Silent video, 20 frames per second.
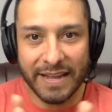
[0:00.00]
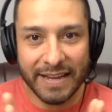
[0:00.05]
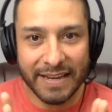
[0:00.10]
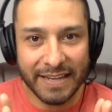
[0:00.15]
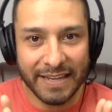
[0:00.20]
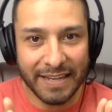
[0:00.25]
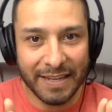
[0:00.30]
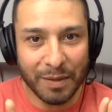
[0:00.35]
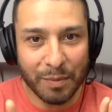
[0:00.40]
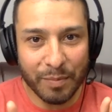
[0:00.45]

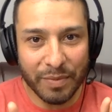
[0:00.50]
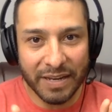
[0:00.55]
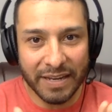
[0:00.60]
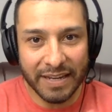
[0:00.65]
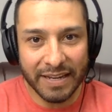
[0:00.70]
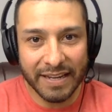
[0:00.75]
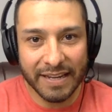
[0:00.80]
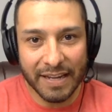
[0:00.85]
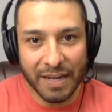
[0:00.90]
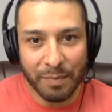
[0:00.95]

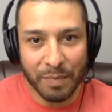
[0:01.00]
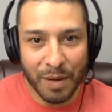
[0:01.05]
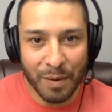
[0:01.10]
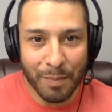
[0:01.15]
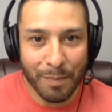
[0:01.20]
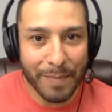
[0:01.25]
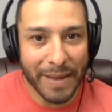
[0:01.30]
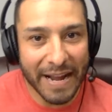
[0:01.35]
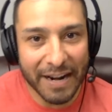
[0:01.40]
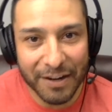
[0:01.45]
Anybody
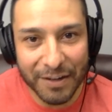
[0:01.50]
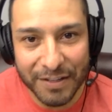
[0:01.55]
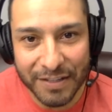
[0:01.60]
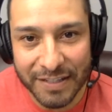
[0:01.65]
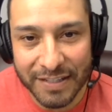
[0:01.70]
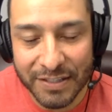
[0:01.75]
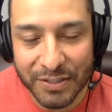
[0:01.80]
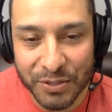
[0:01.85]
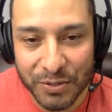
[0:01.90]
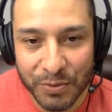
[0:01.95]
coming back
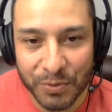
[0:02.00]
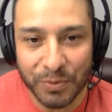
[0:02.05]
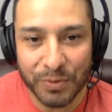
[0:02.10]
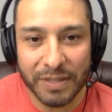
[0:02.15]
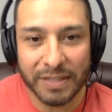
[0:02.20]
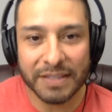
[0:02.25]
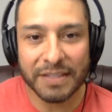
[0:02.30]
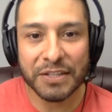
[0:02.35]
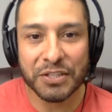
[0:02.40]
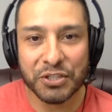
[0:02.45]
on to
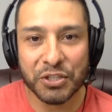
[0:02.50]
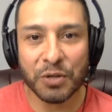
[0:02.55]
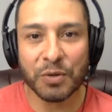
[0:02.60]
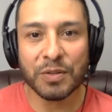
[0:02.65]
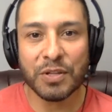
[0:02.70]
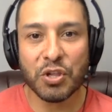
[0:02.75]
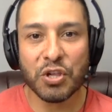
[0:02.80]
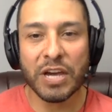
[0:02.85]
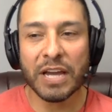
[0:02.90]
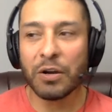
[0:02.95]
the show and
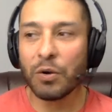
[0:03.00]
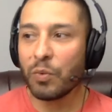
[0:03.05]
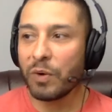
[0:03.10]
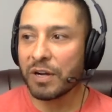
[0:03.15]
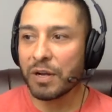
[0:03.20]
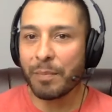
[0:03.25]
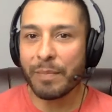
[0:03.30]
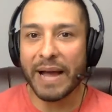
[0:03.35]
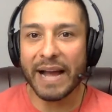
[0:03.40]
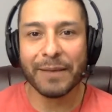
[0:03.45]
the channel,
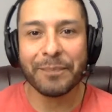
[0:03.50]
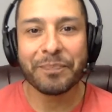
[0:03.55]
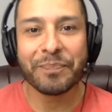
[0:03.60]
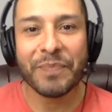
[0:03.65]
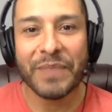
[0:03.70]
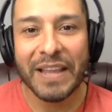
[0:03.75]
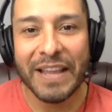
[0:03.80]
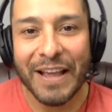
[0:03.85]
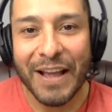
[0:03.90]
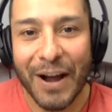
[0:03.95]
welcome back.
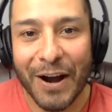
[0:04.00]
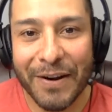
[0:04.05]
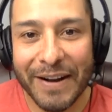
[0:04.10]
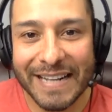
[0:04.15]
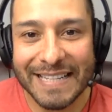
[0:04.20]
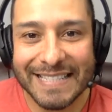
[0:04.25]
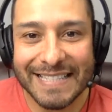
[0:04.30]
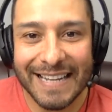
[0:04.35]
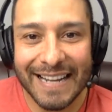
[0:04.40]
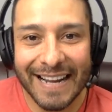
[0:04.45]
All
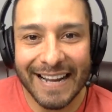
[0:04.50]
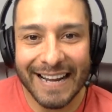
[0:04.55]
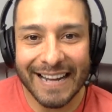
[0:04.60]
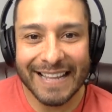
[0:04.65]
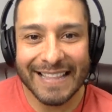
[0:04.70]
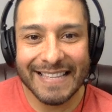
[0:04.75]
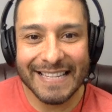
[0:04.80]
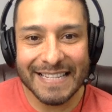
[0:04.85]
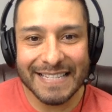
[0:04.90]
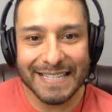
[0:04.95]
right,
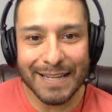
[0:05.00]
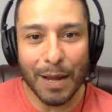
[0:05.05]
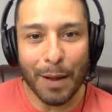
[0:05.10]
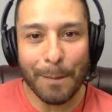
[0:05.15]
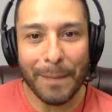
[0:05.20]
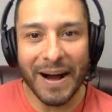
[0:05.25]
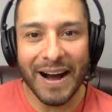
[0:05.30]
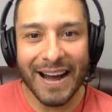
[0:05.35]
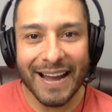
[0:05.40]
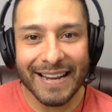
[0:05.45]
this
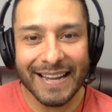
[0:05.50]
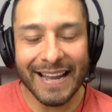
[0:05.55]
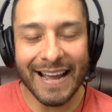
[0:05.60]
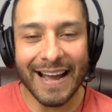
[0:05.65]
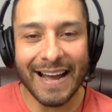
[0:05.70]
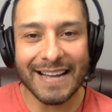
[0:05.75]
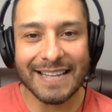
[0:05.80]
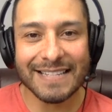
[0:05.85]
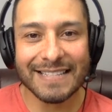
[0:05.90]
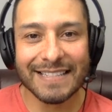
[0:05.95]

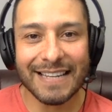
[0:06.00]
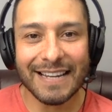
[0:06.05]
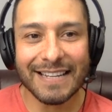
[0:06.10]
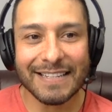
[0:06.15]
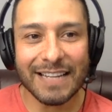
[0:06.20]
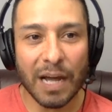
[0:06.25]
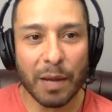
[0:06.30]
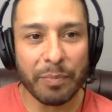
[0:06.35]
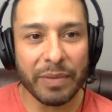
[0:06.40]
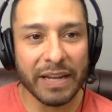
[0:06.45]
podcast
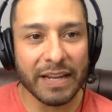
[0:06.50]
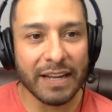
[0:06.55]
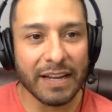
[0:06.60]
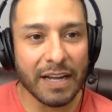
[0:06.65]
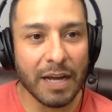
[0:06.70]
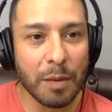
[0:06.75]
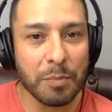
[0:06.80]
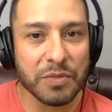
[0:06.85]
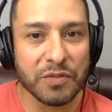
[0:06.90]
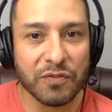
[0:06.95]
topic
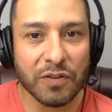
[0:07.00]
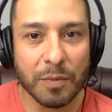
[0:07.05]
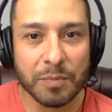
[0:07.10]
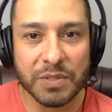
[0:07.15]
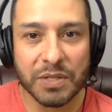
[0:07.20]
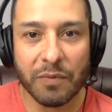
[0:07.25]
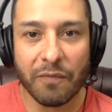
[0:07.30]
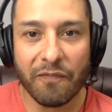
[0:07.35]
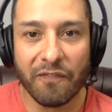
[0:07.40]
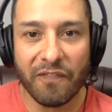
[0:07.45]
comes from
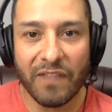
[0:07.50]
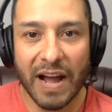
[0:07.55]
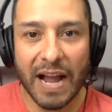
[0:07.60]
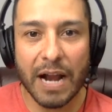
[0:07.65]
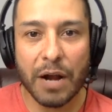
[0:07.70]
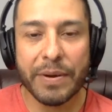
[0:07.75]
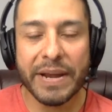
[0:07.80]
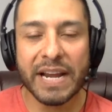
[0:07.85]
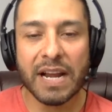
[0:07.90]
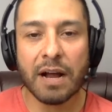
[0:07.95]
some
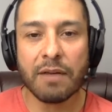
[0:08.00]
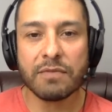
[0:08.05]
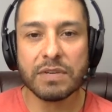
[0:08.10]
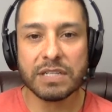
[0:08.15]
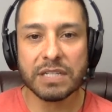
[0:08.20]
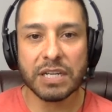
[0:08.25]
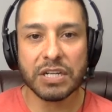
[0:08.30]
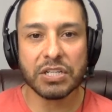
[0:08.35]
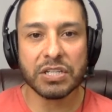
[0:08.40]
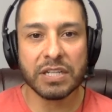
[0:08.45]
fiery
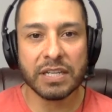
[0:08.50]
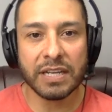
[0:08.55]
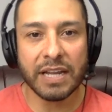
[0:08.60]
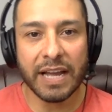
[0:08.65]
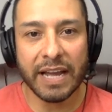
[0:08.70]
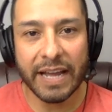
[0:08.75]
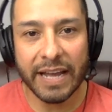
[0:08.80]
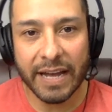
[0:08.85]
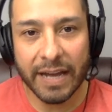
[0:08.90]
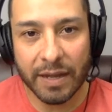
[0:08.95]
conversation
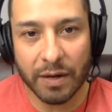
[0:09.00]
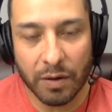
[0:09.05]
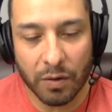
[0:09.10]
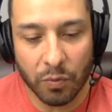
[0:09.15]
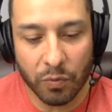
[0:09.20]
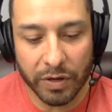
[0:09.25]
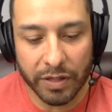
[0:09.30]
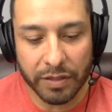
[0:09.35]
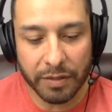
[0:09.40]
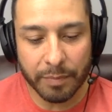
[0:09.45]
I had
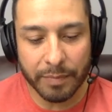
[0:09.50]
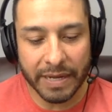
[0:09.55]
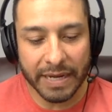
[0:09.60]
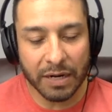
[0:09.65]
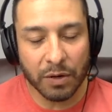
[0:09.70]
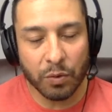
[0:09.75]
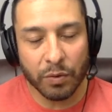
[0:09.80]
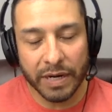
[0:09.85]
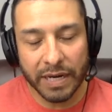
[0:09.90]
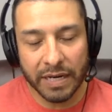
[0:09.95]
with my
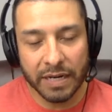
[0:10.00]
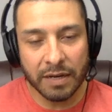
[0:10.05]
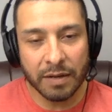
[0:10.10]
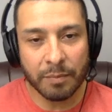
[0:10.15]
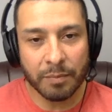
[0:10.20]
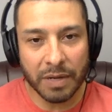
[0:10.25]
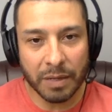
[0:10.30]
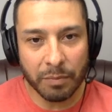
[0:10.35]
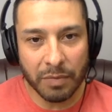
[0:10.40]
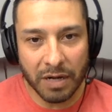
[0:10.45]
queen,
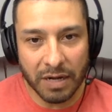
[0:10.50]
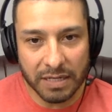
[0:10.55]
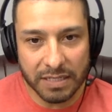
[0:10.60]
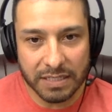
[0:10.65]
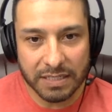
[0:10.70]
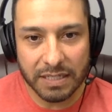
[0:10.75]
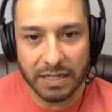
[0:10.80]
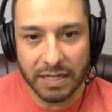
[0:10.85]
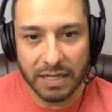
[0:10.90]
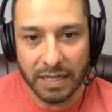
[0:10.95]
my boss,